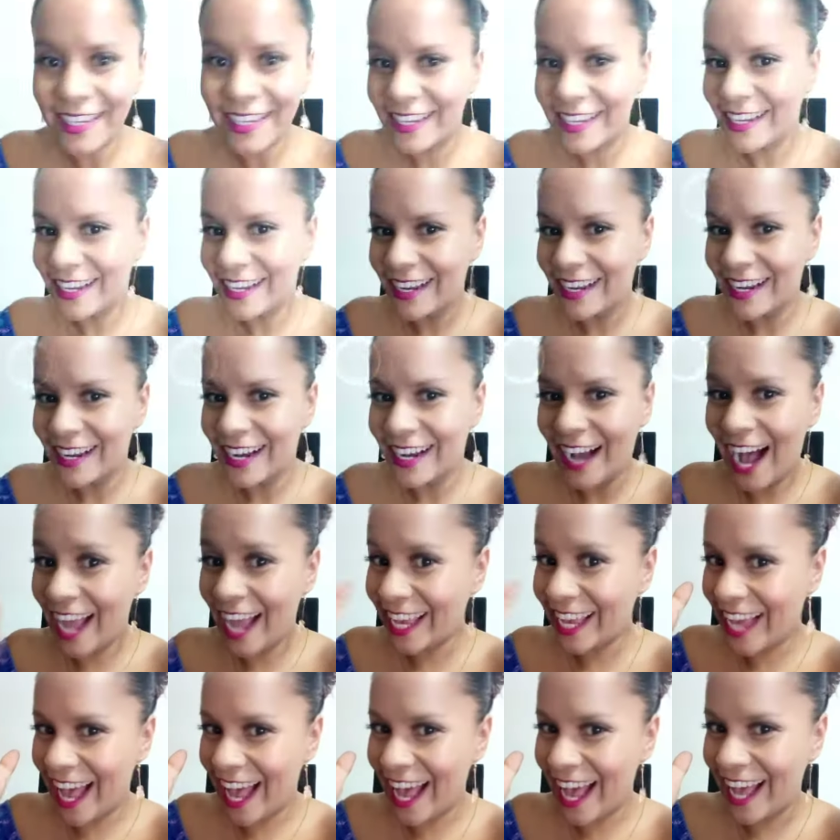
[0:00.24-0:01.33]

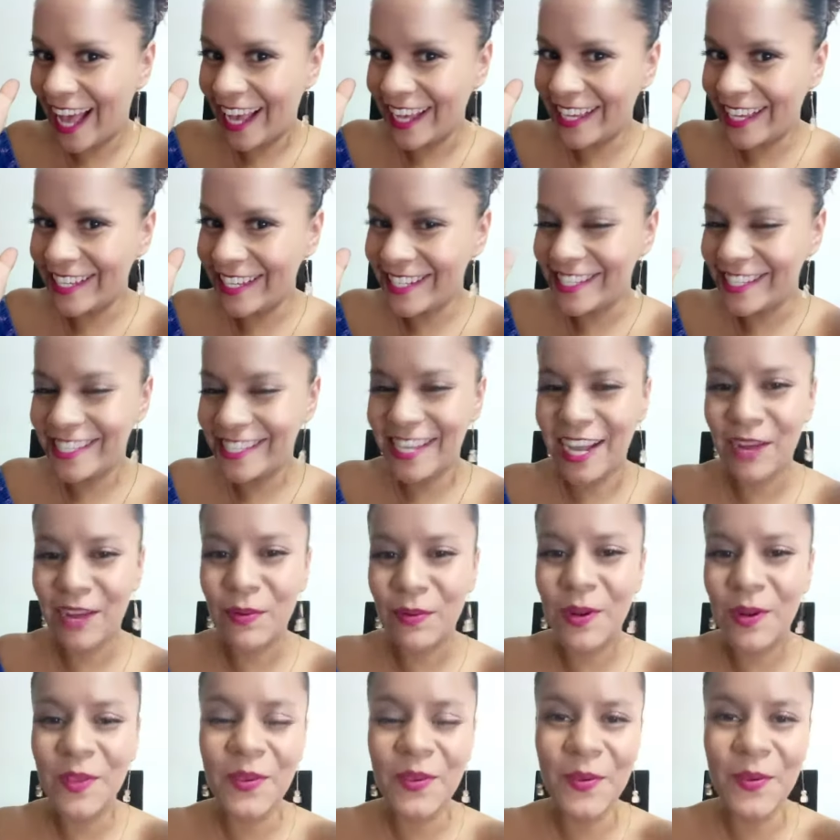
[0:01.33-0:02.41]
Hi guys, how
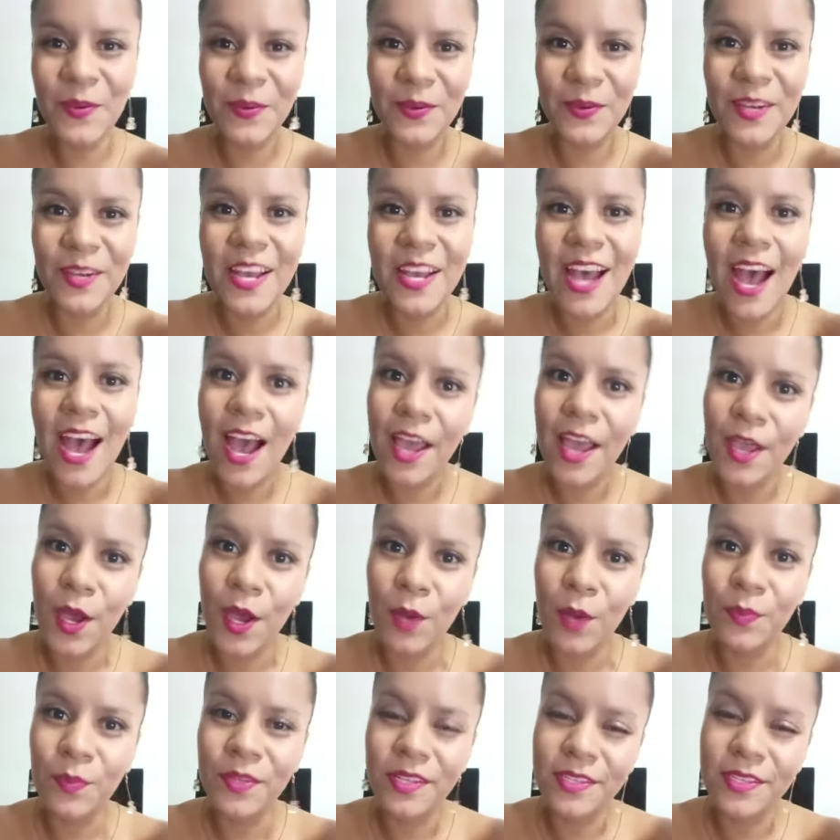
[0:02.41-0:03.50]
are you? I
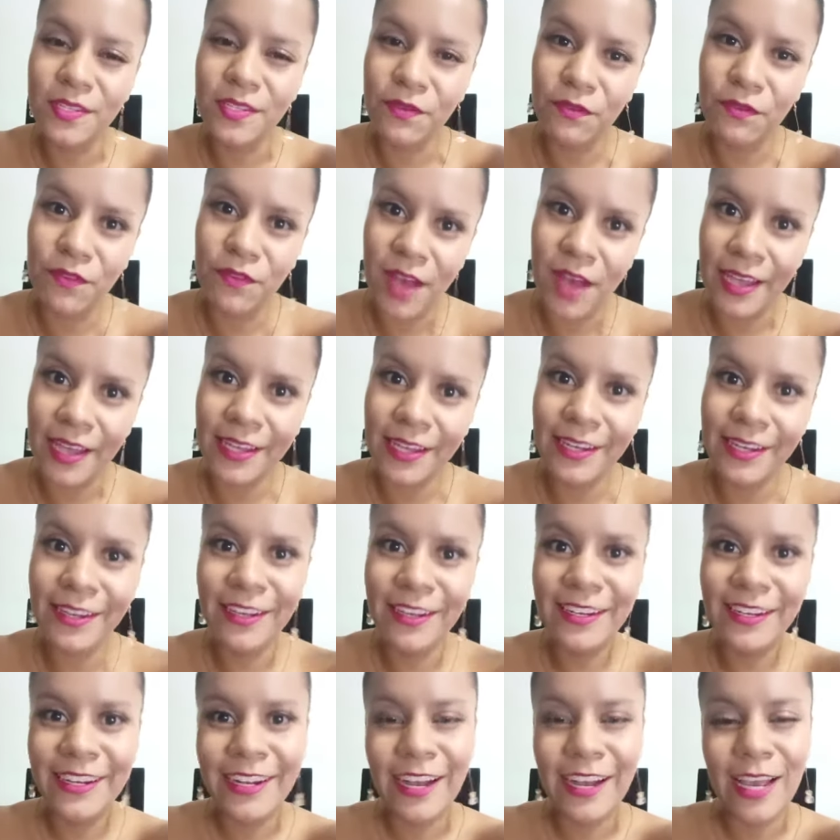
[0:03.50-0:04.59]
hope that's fine.
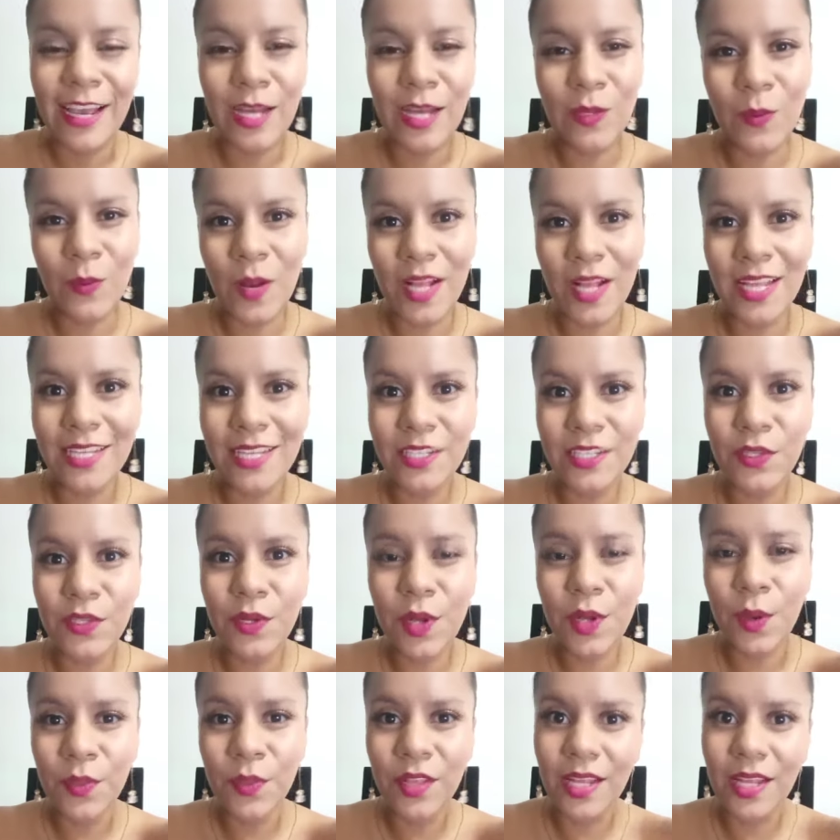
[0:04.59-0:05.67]
And well, as you
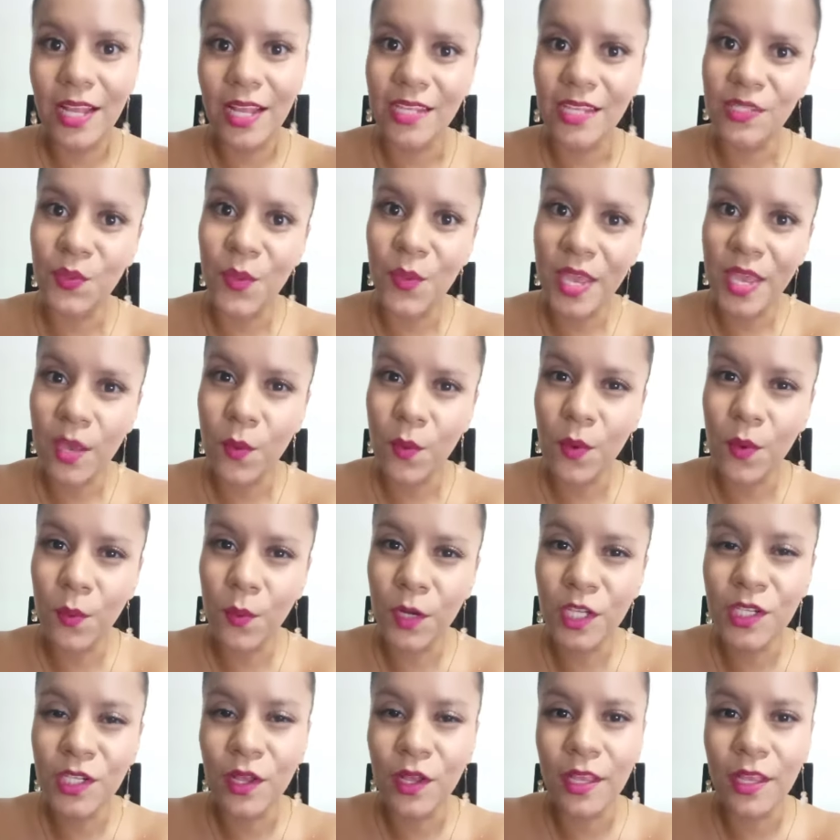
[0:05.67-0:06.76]
know, the last week we
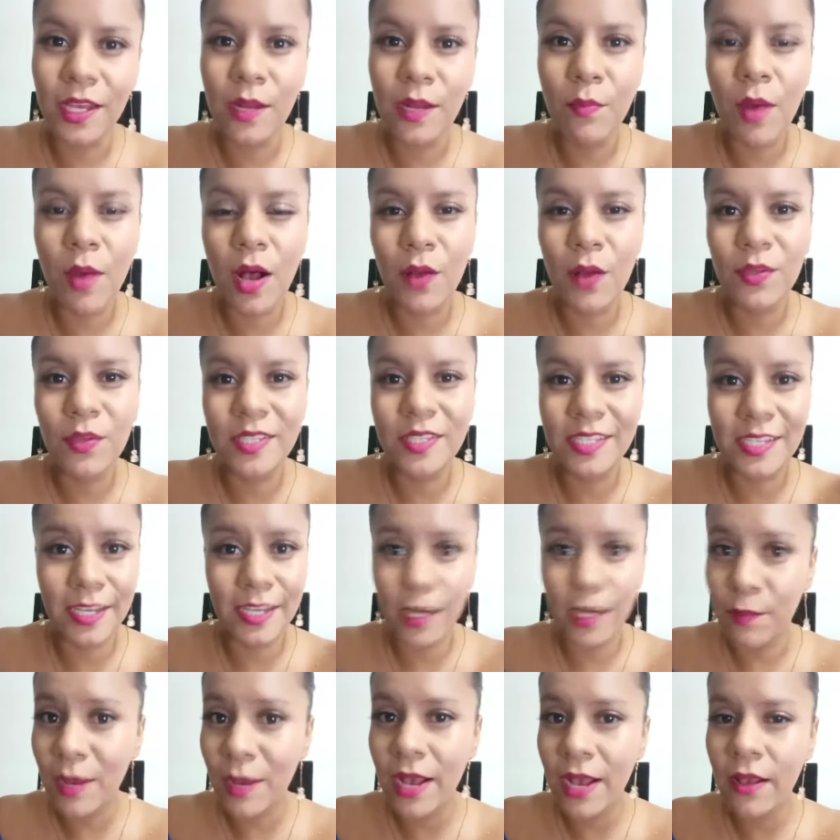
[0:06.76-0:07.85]
were talking about
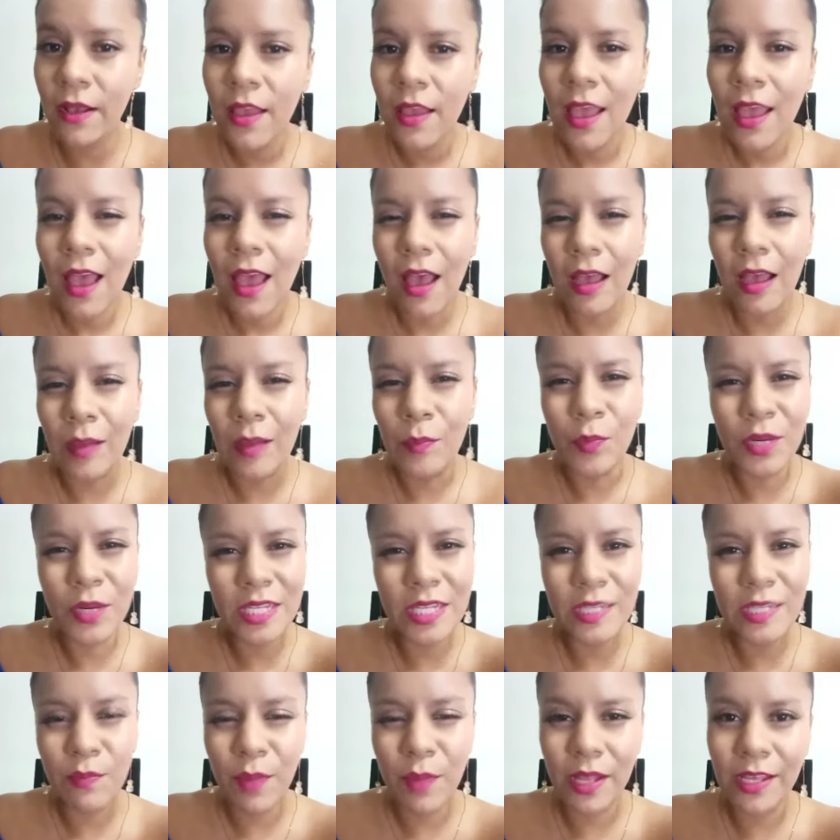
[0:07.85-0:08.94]
cinema and
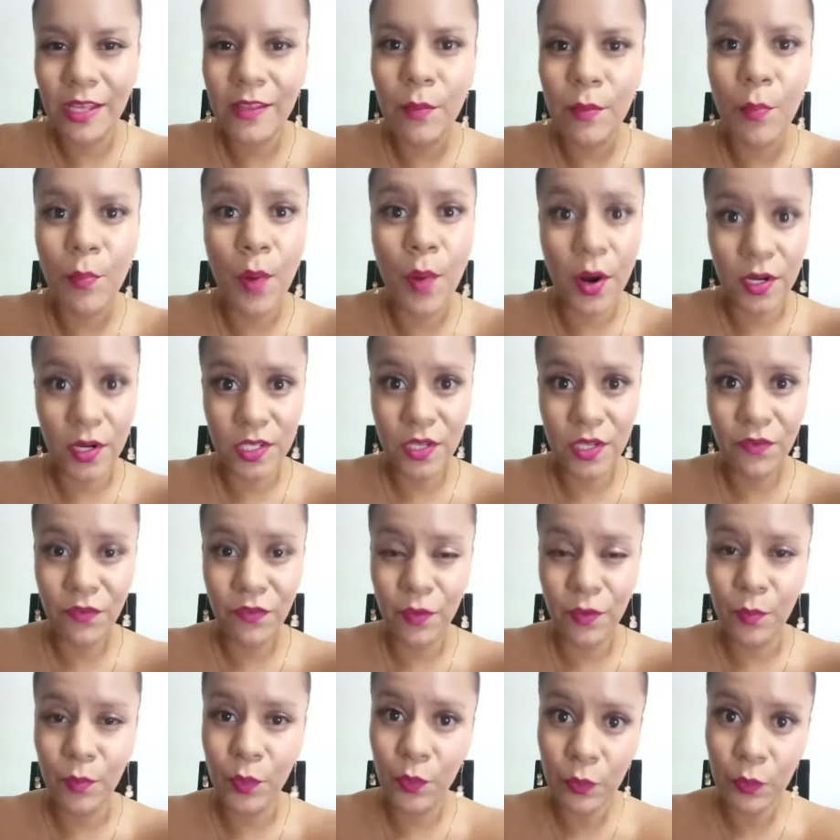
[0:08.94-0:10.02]
principally the parts of
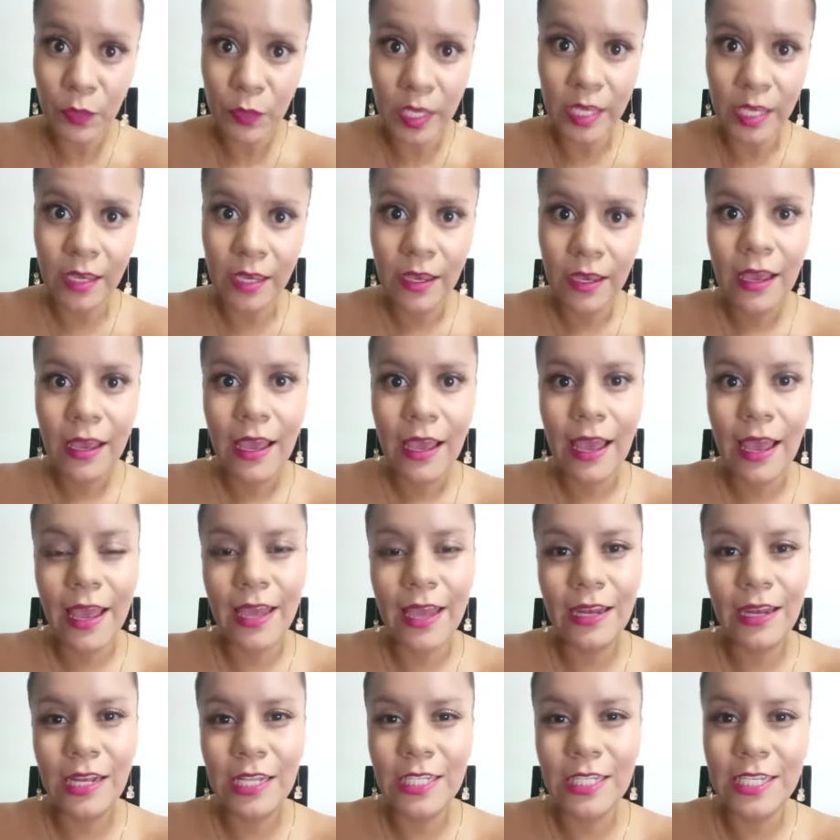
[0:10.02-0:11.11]
a movie
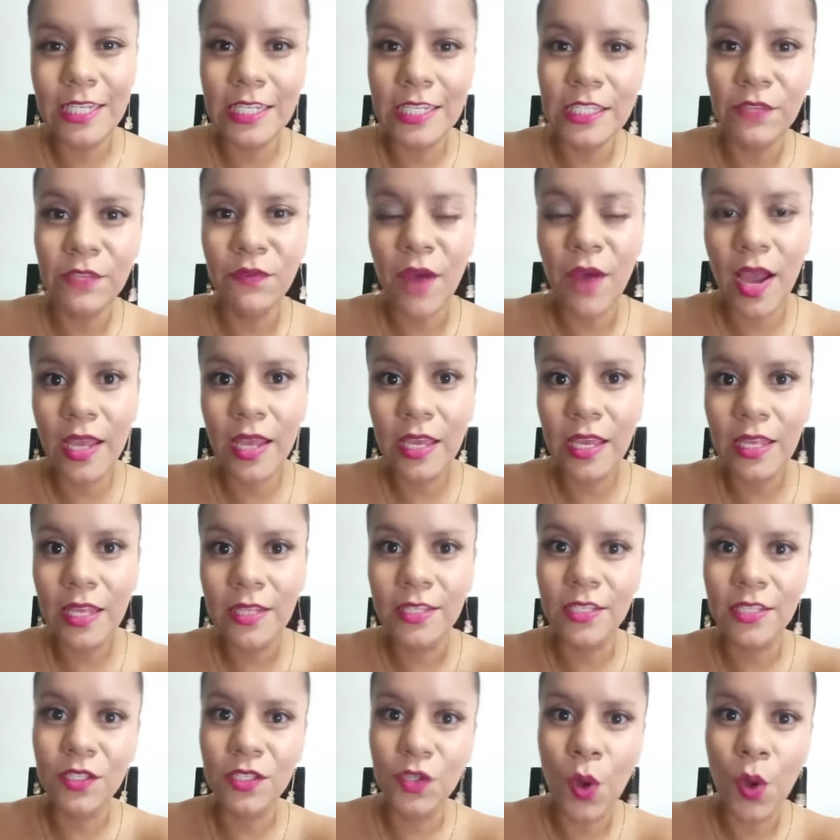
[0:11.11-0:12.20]
and identifying
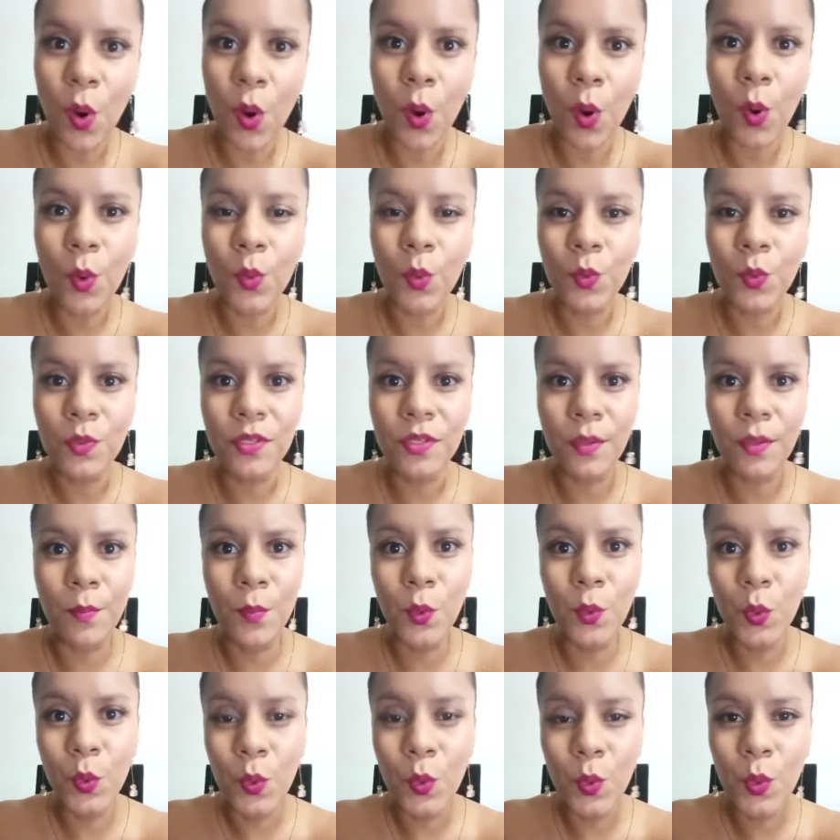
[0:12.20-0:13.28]
the tone, the
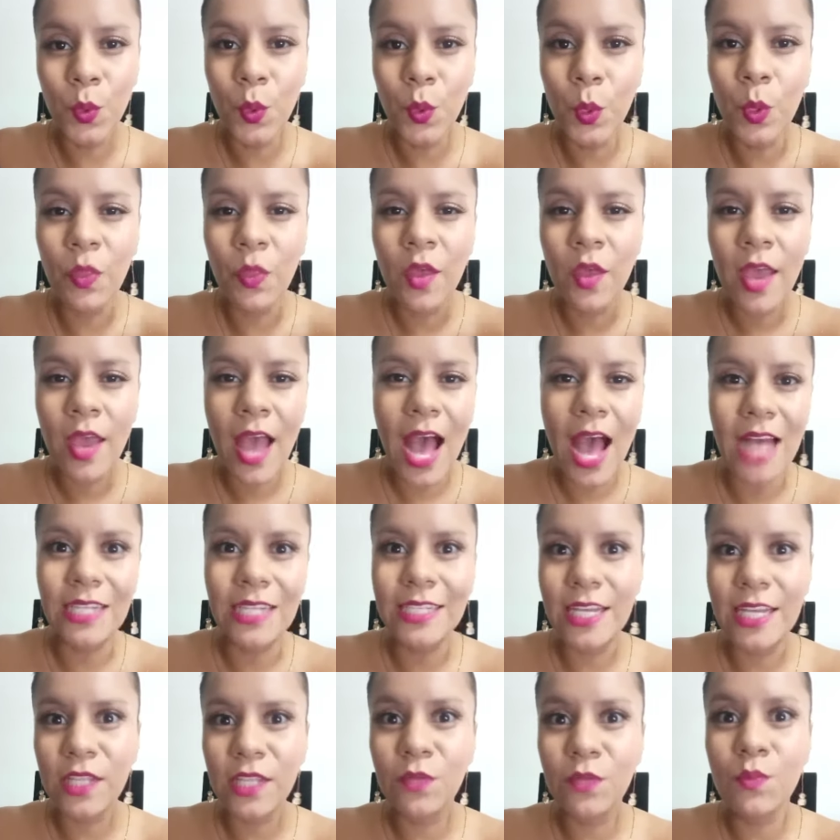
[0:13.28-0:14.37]
mood,
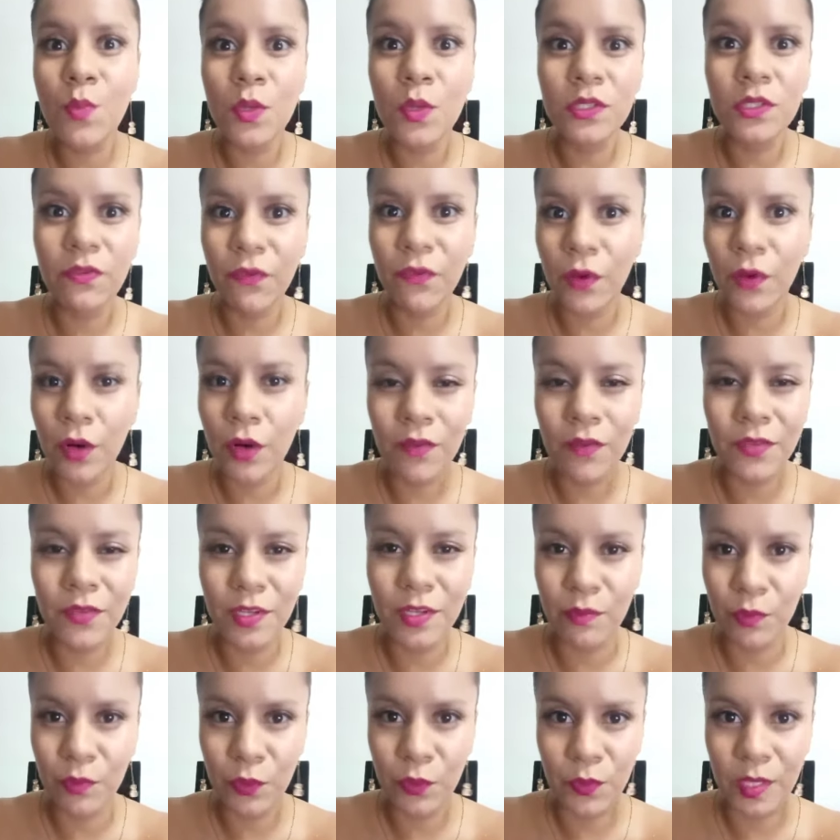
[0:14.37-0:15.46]
and the atmosphere of
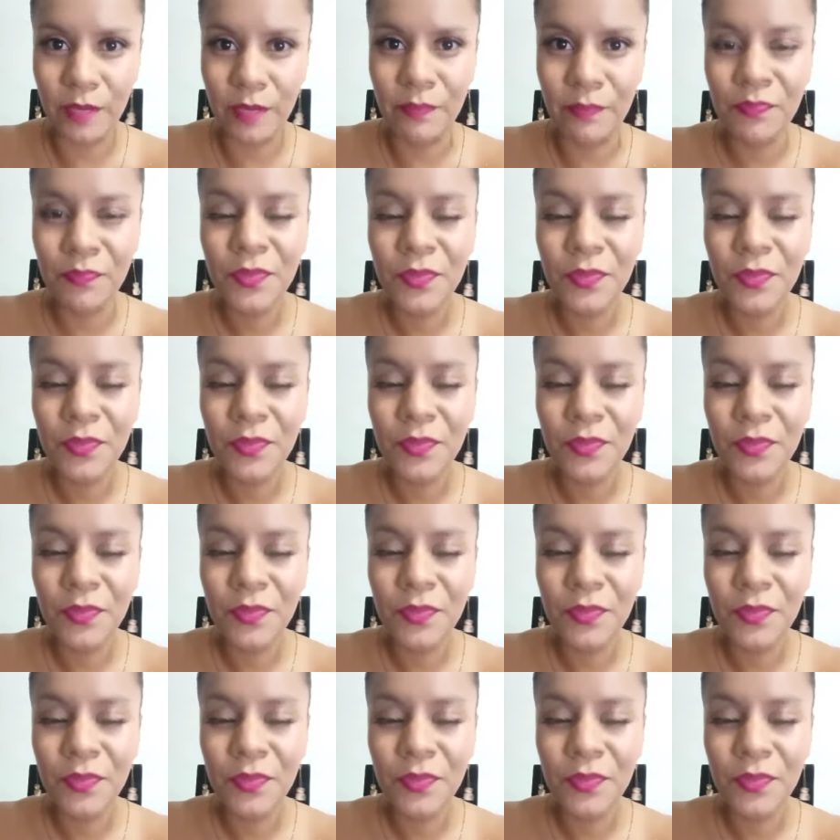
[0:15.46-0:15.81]
the movie.